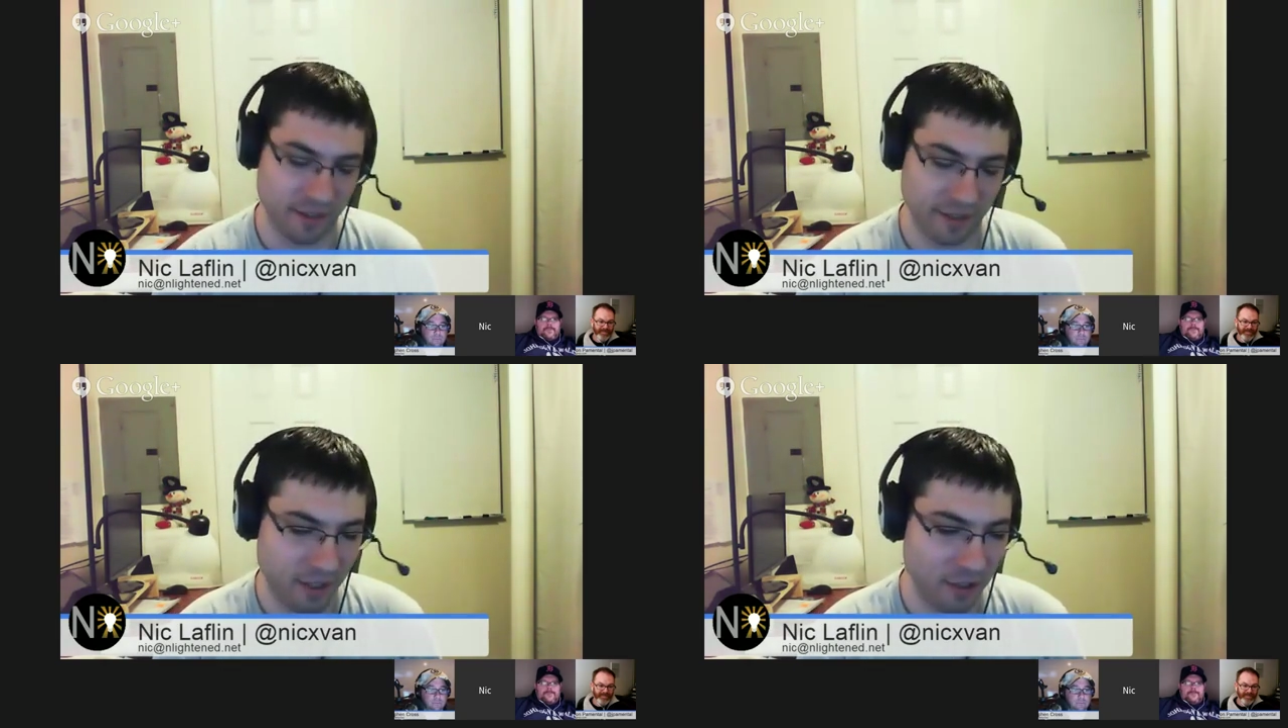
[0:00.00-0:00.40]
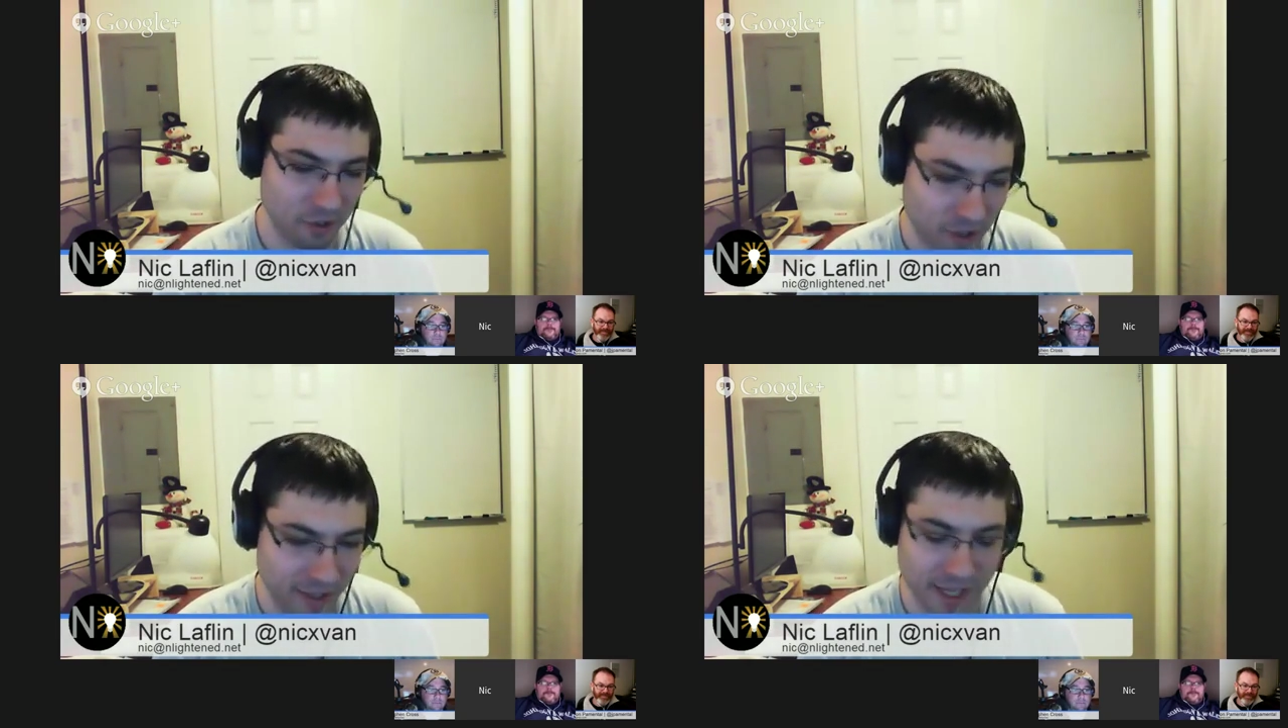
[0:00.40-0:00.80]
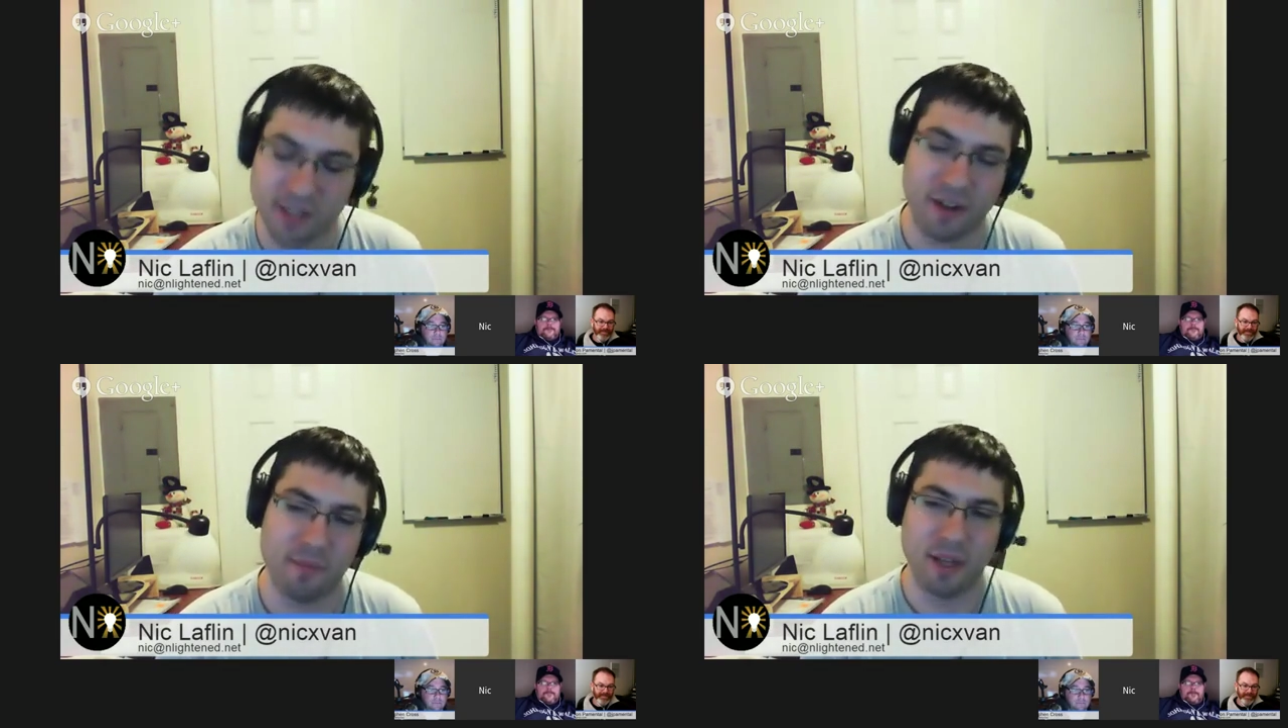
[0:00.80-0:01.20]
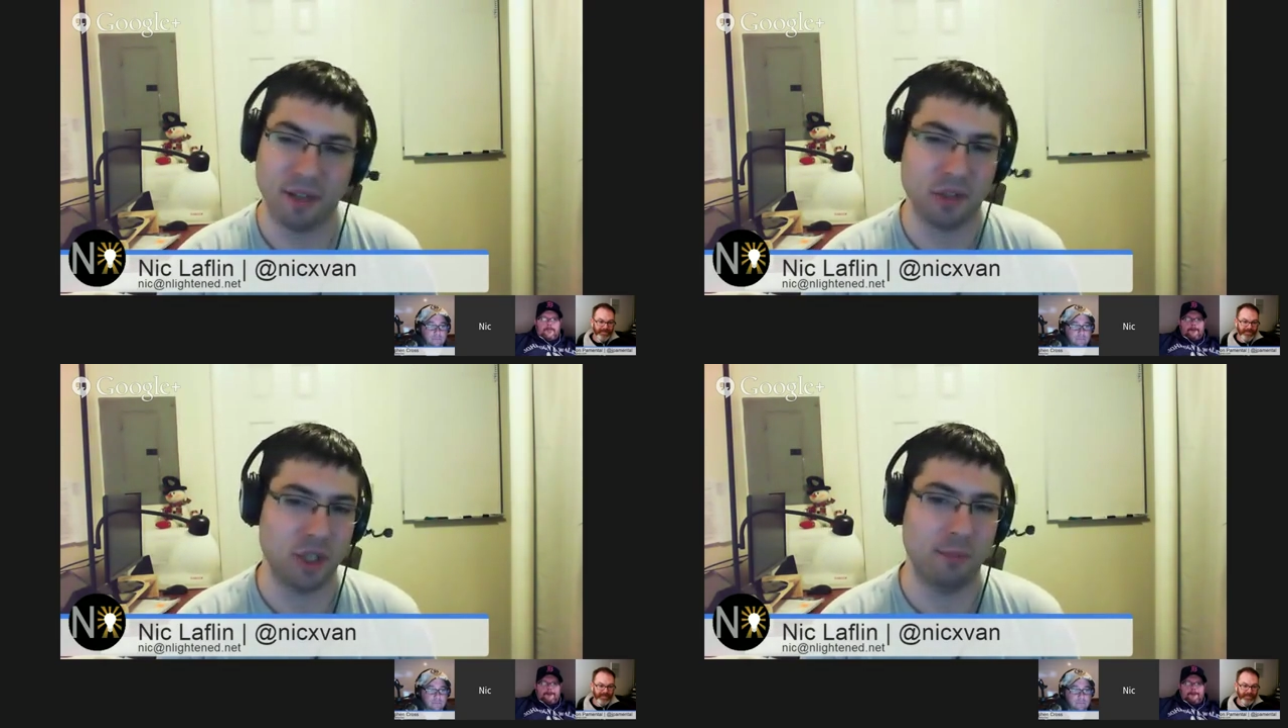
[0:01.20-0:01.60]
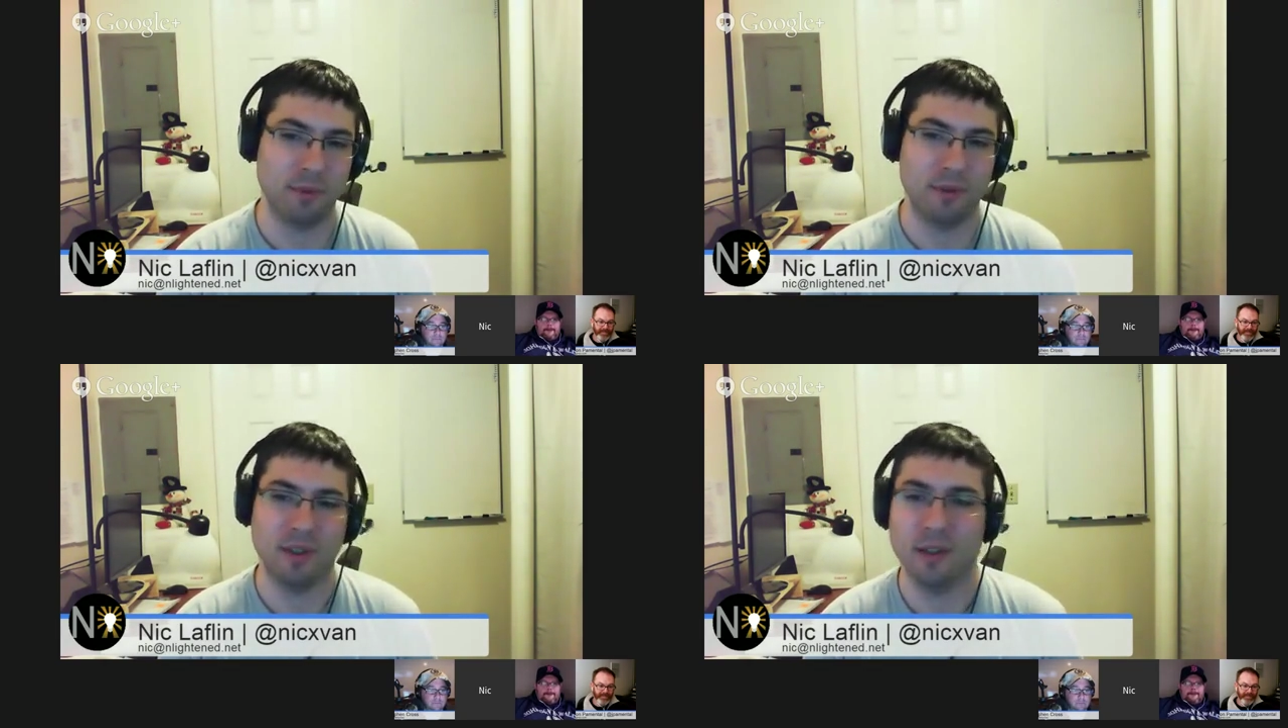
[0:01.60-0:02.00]
Like, you're looking to integrate MailChimp
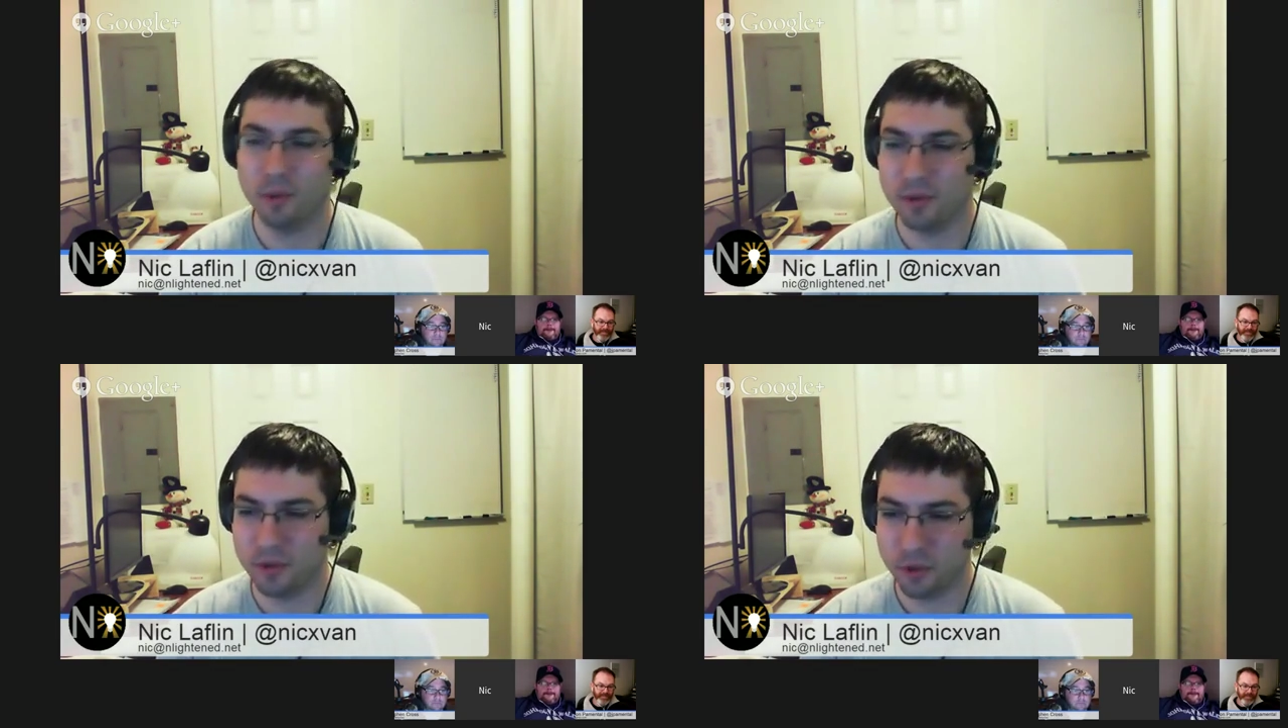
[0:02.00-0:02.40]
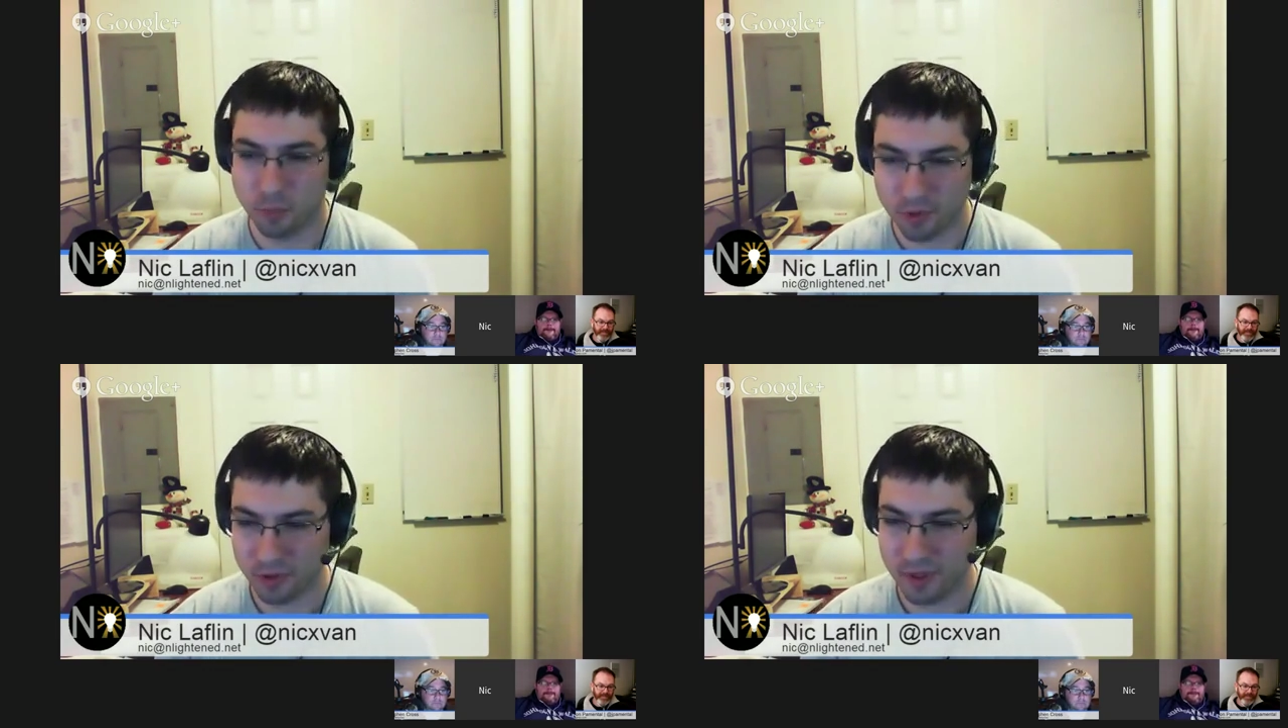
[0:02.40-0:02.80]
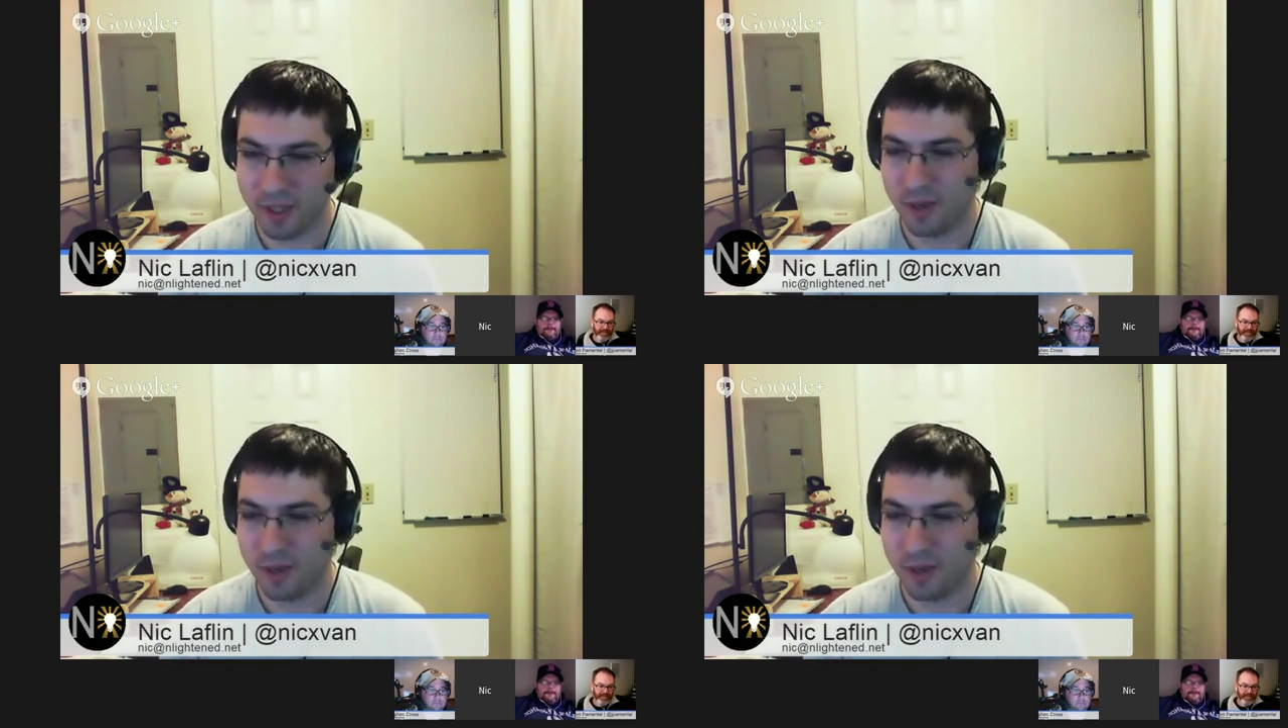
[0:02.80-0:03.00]
with Drupal.